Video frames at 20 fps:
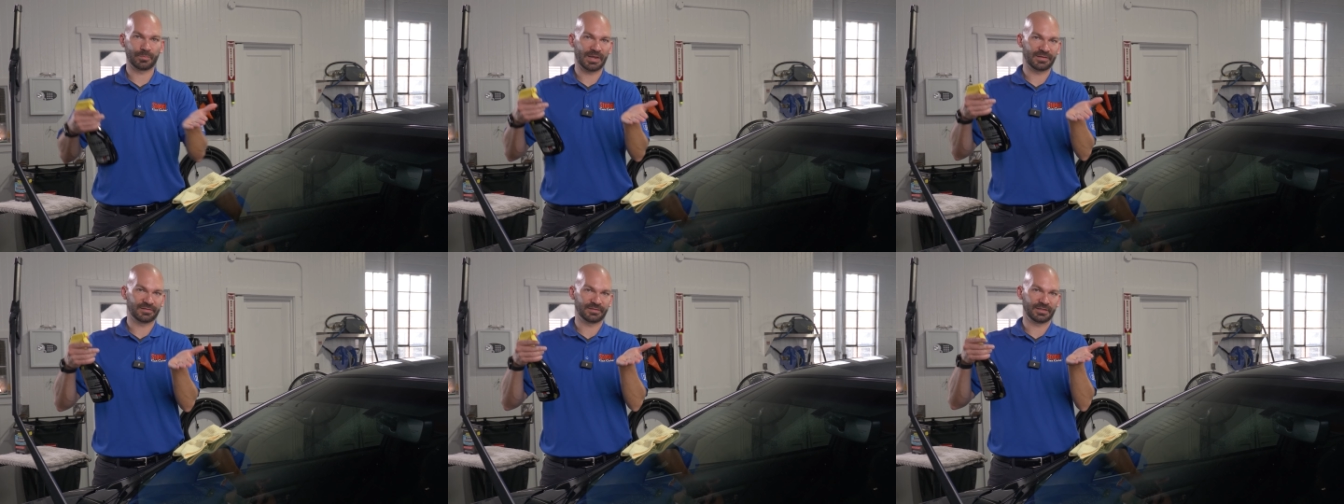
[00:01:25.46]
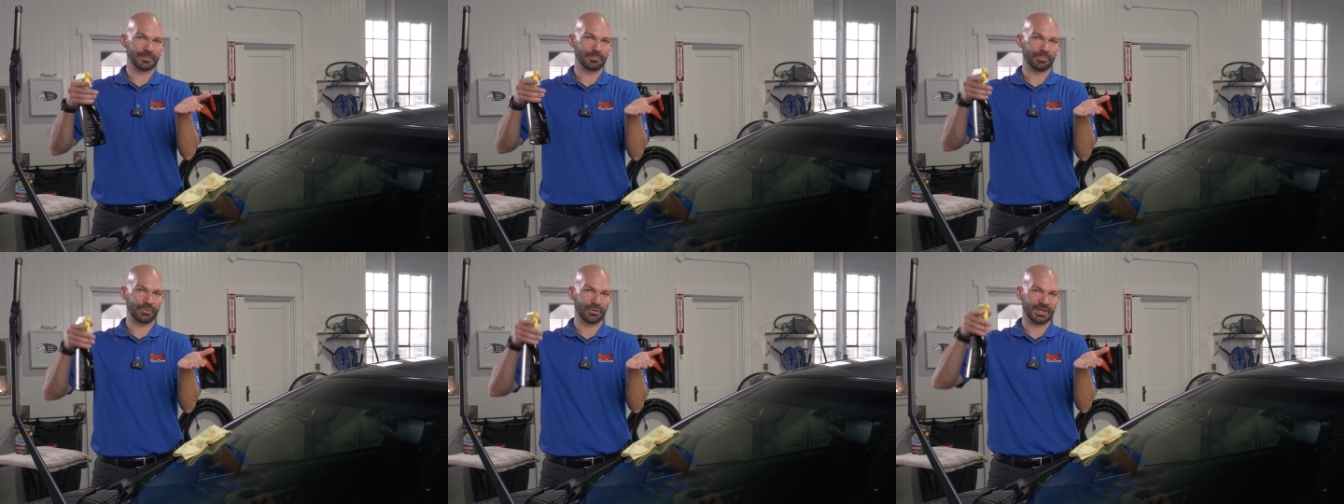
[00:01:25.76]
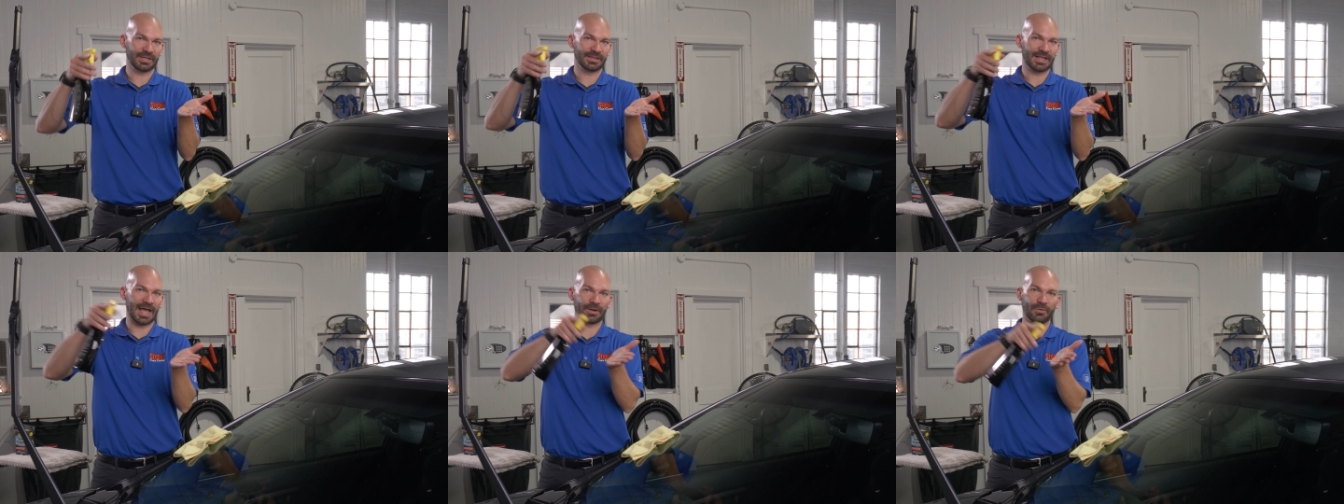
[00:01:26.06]
basically
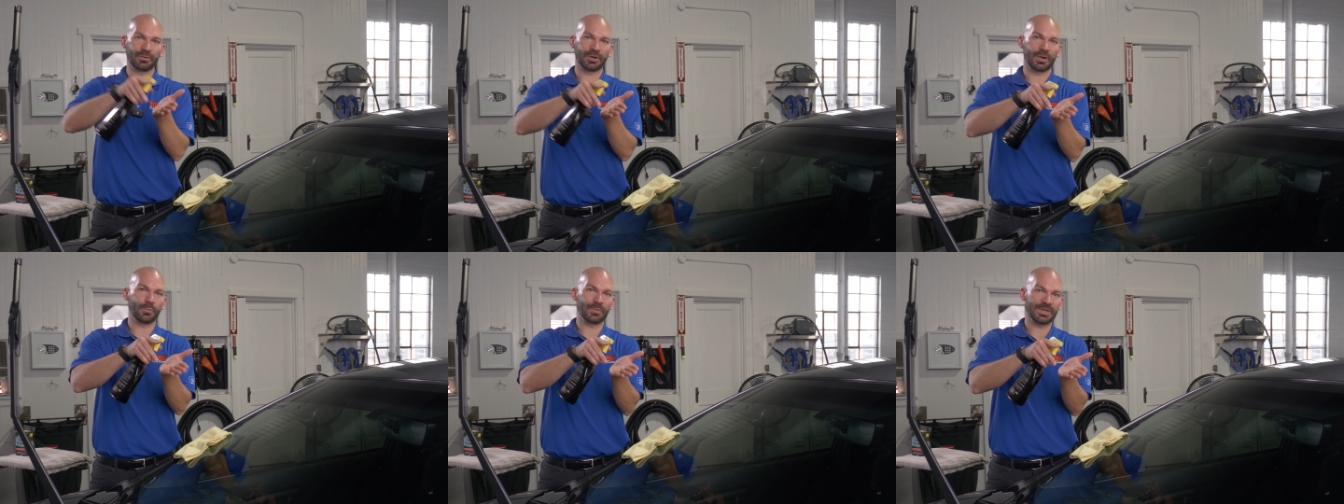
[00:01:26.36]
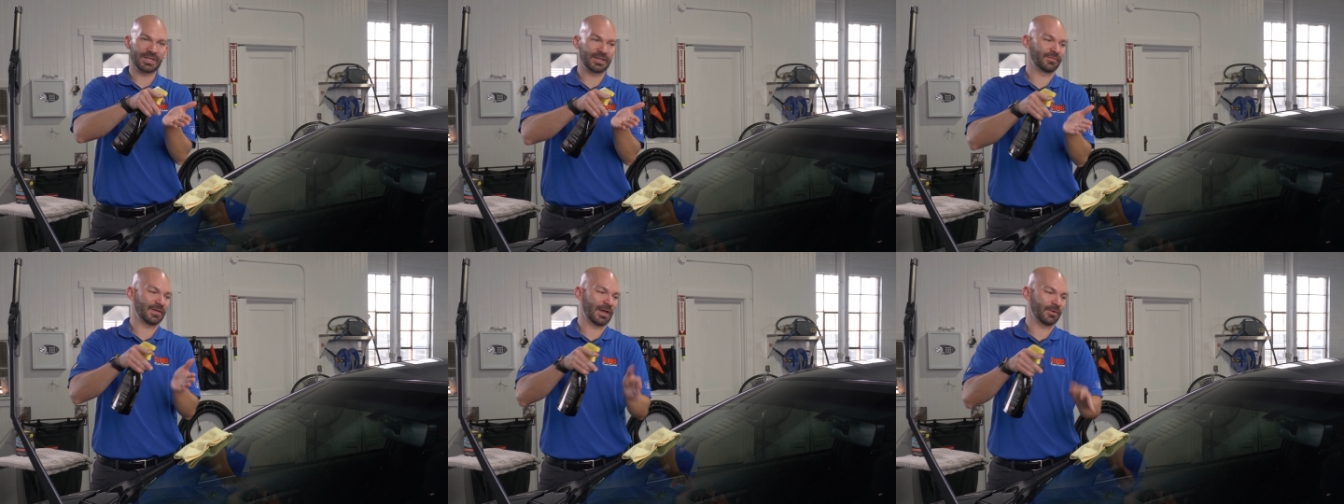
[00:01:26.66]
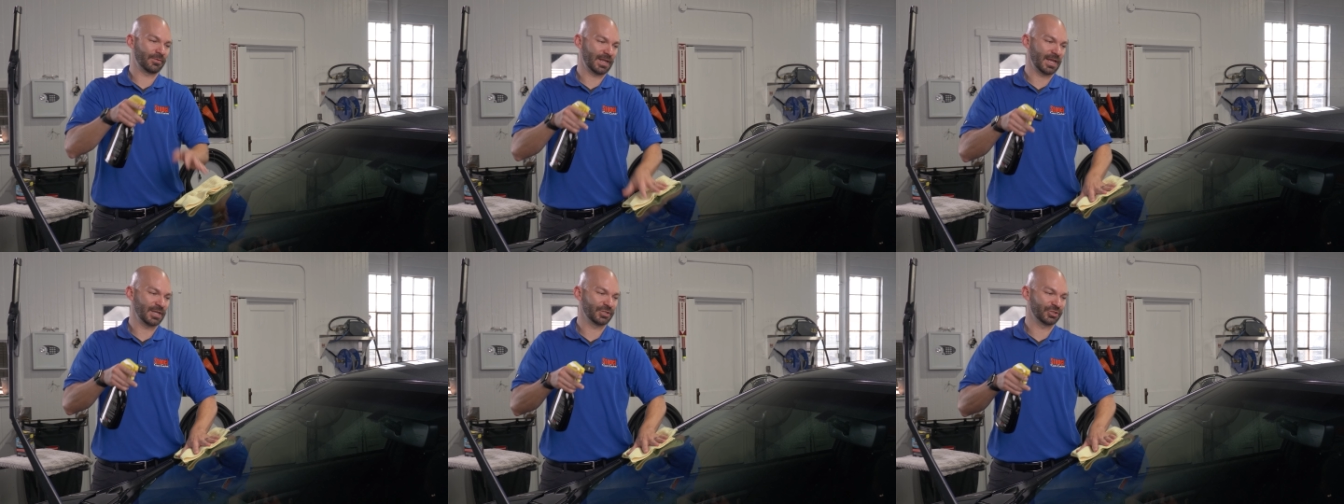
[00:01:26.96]
putting that on a weak
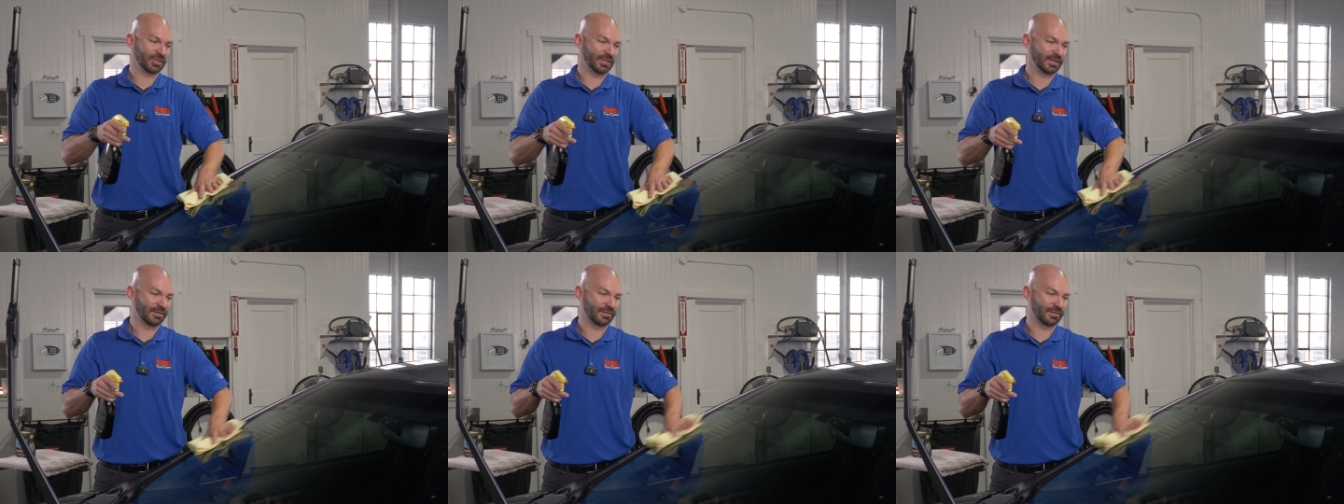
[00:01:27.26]
foundation.